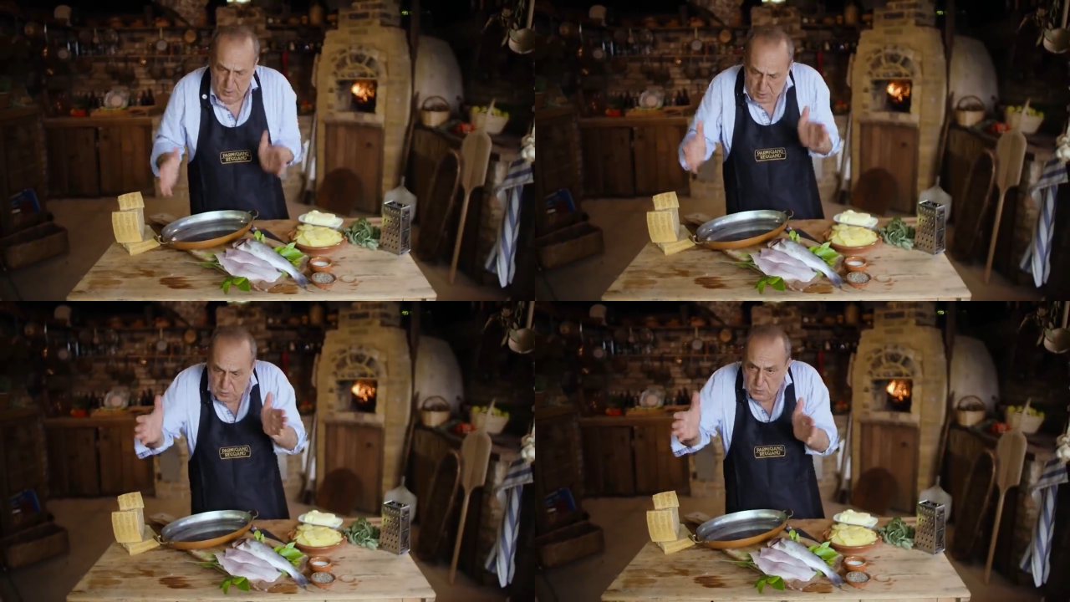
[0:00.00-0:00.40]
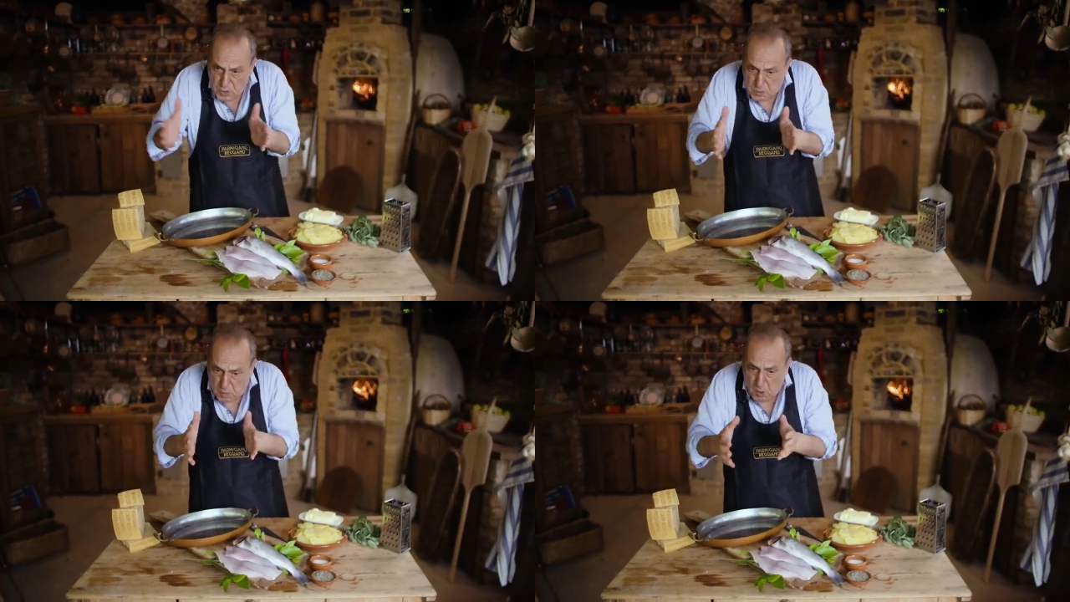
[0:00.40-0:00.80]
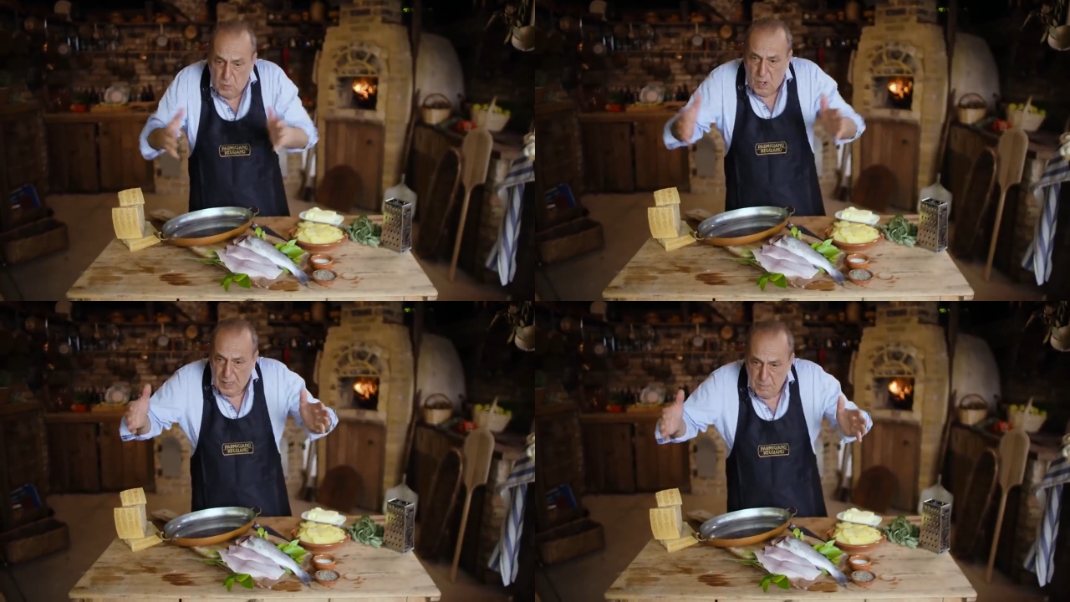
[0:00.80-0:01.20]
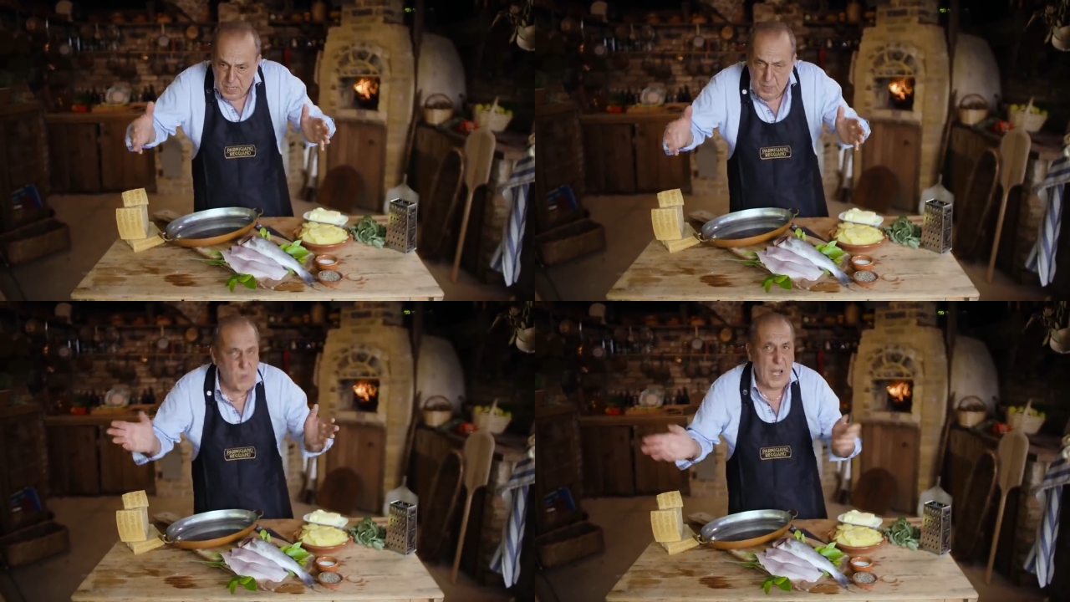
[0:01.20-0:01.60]
You can do a small one,
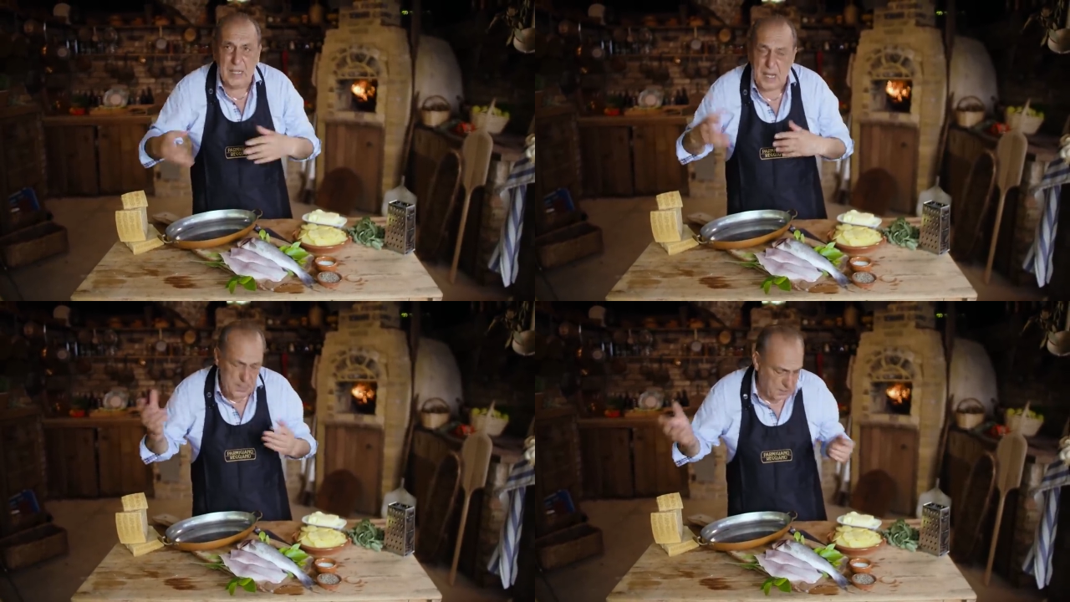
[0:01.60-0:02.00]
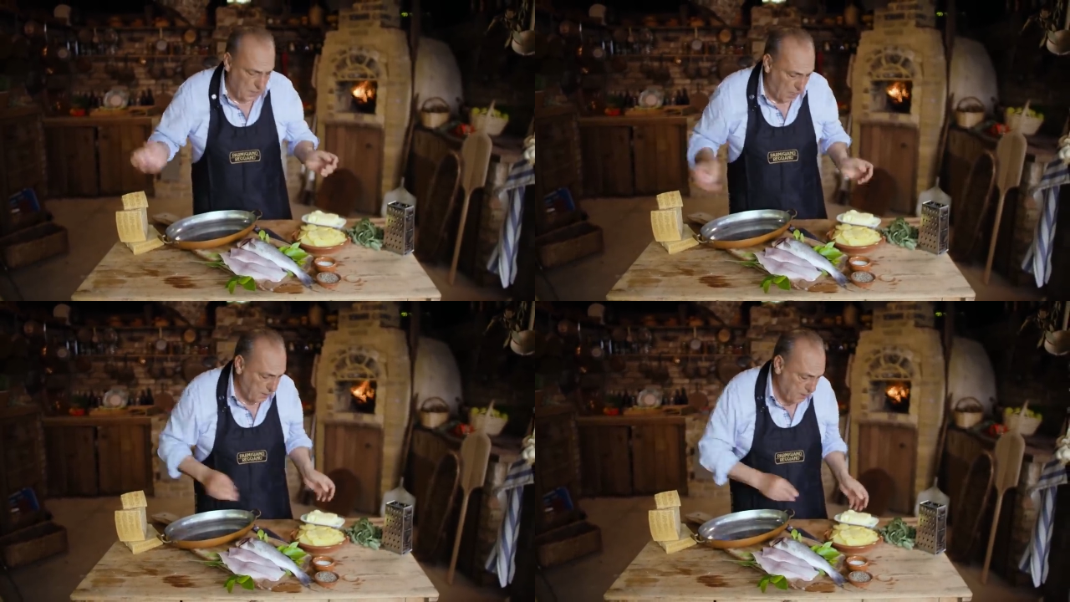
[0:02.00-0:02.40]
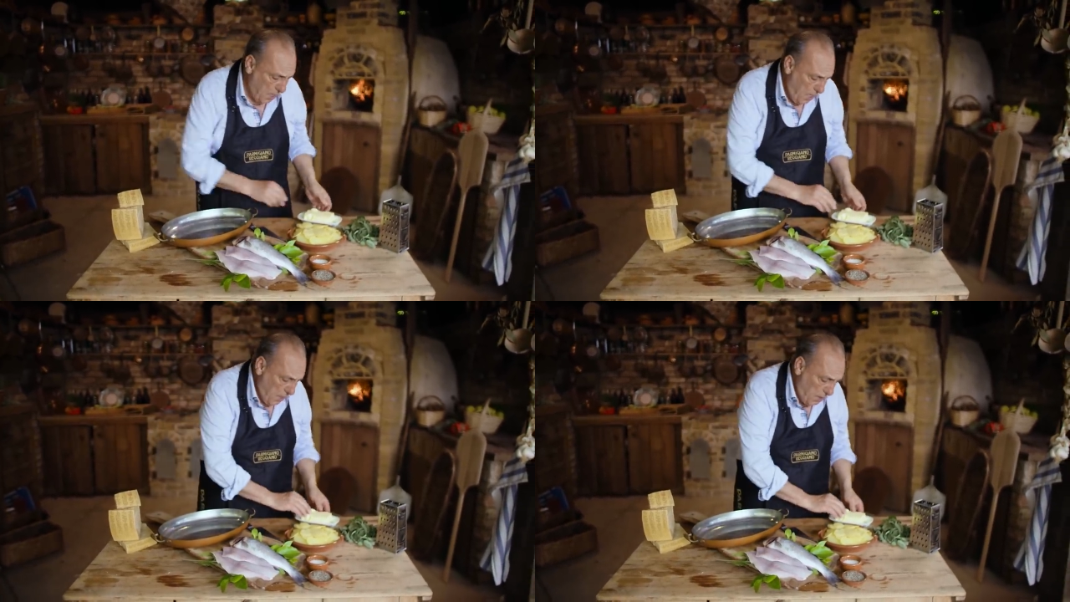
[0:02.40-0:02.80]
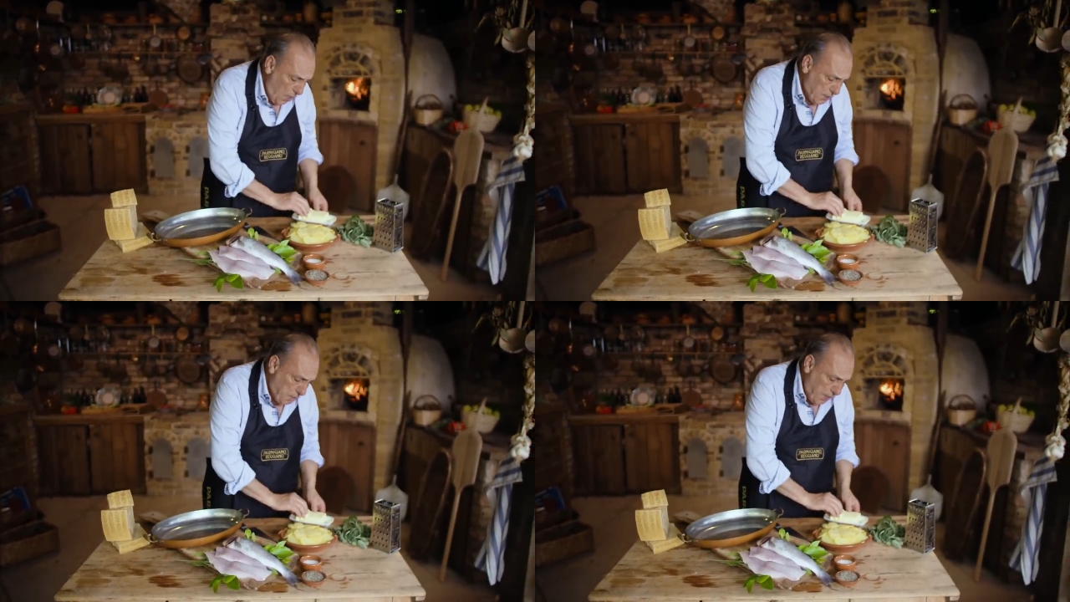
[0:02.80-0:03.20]
big one, any size. Nice